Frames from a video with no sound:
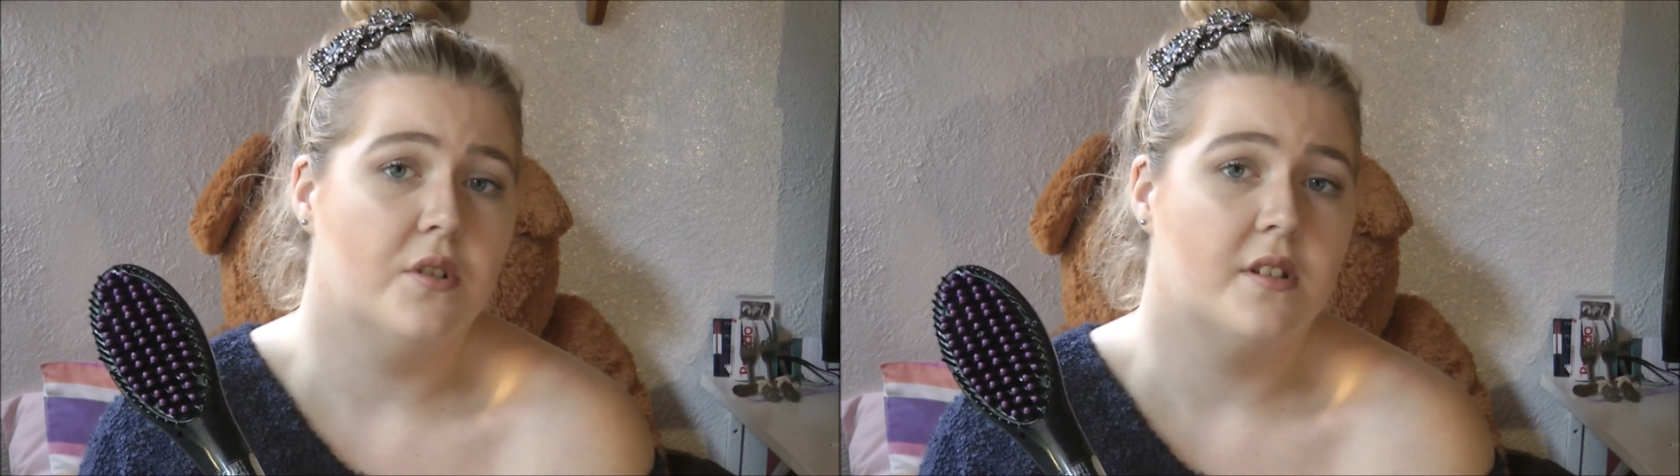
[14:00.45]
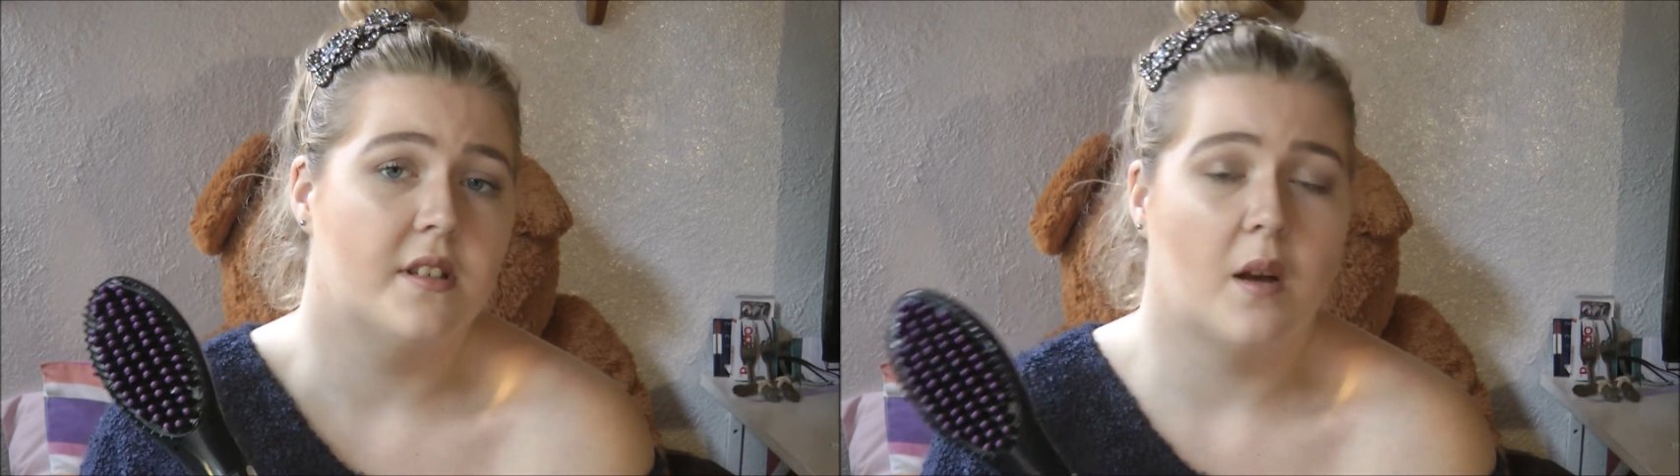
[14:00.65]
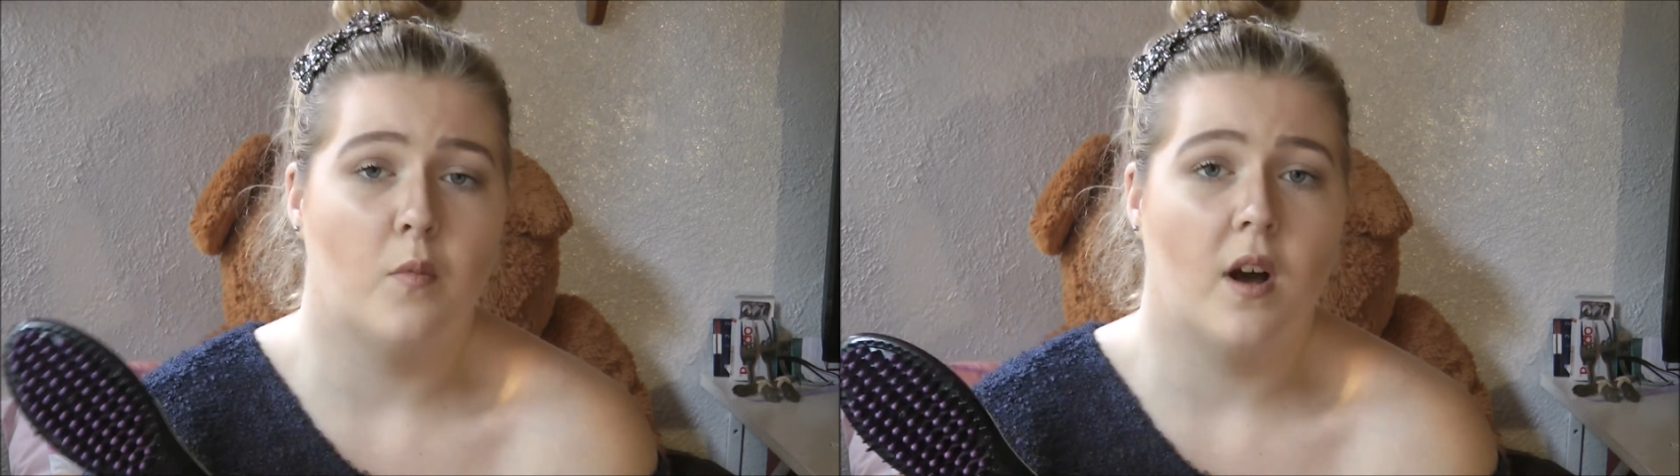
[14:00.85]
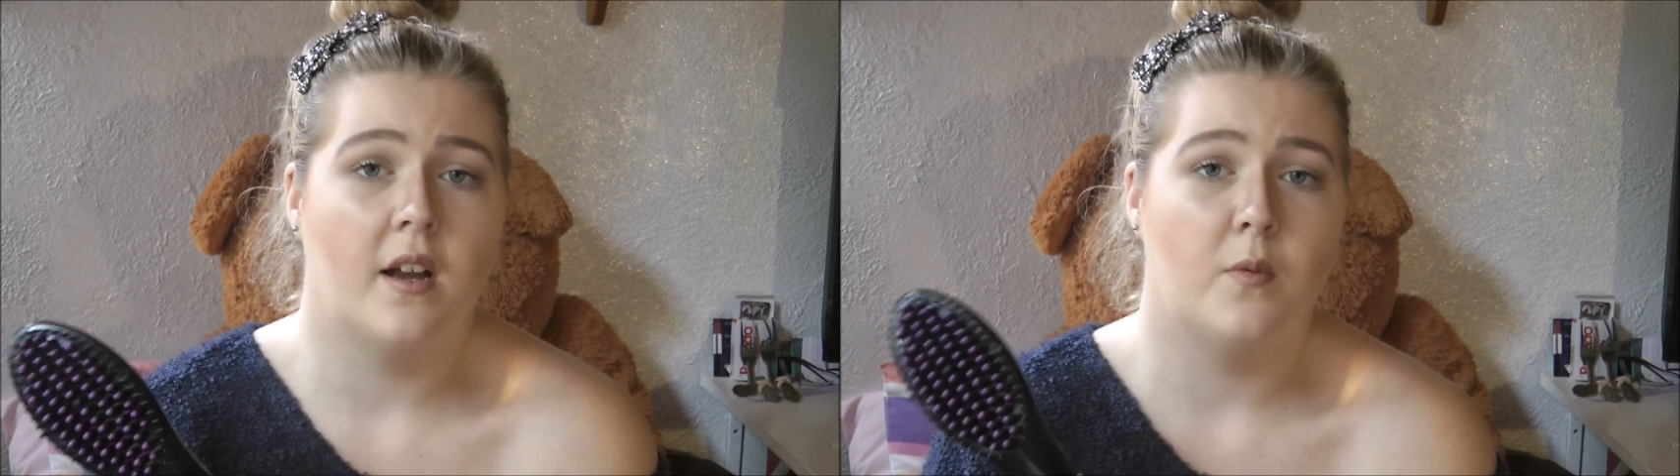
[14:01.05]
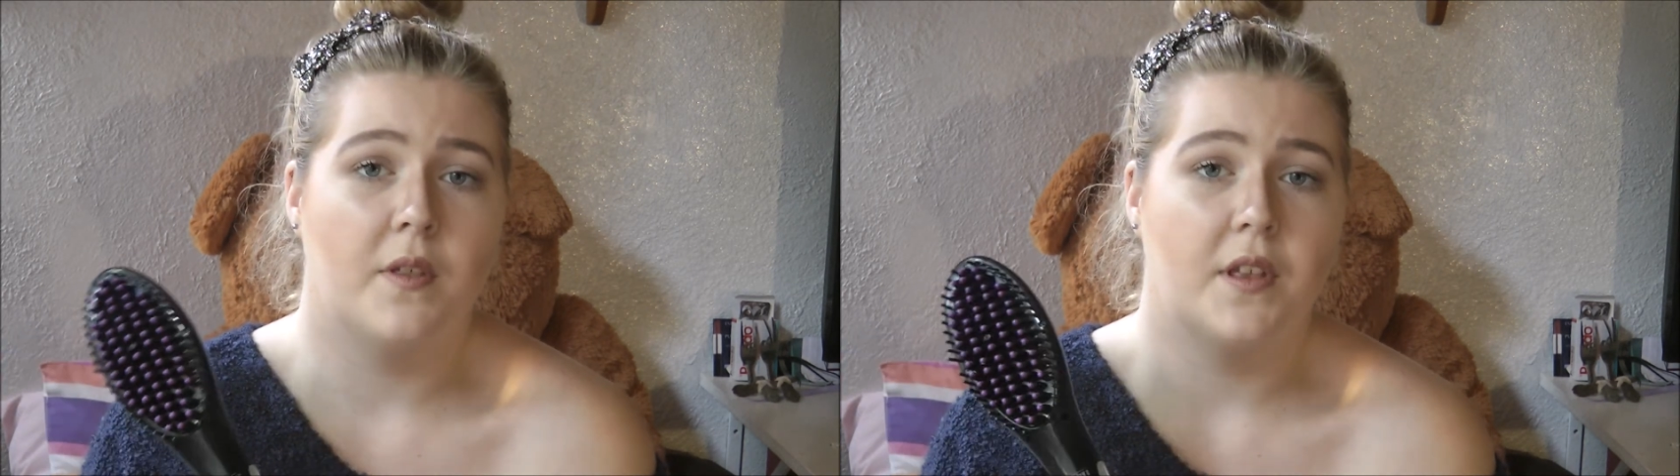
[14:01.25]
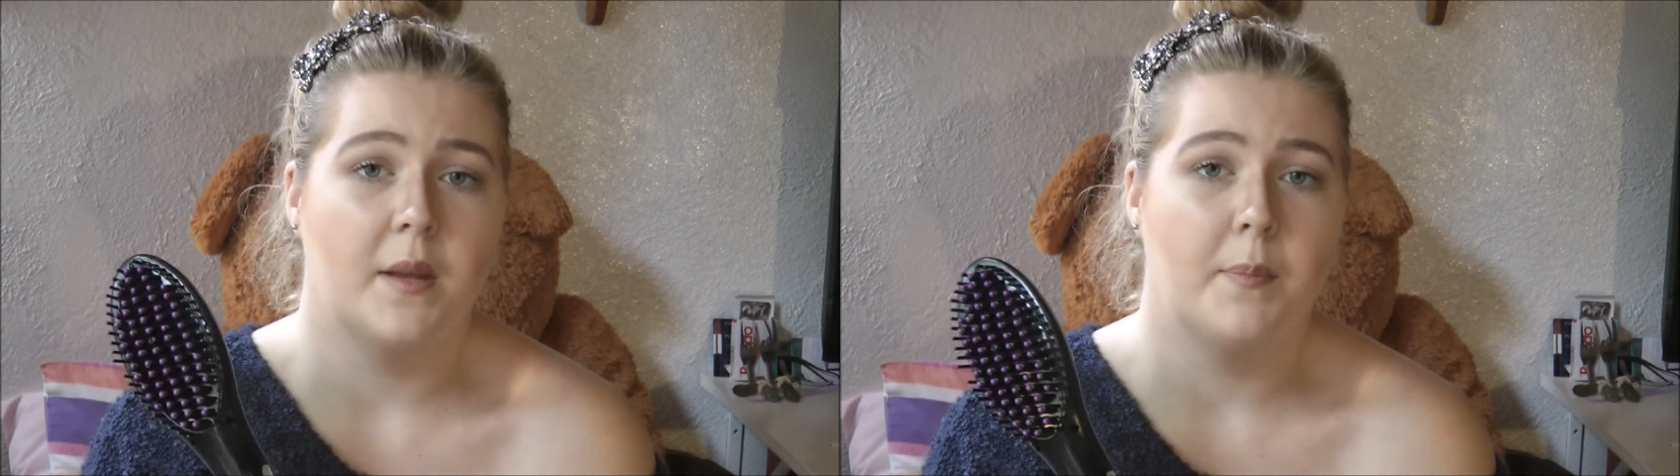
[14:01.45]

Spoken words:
someone with a